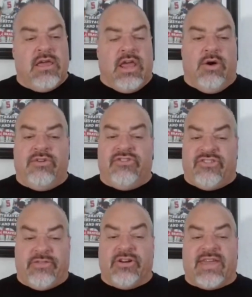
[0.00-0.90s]
You know,
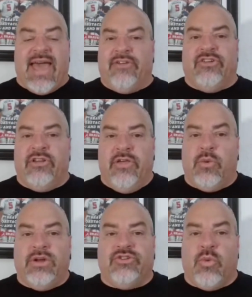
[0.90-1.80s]
Southern Cal's
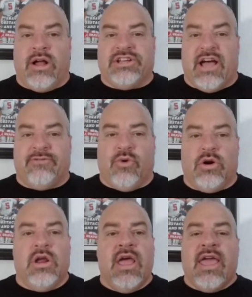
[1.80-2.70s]
another one to watch out
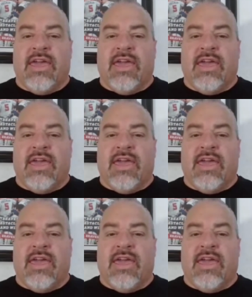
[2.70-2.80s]
for.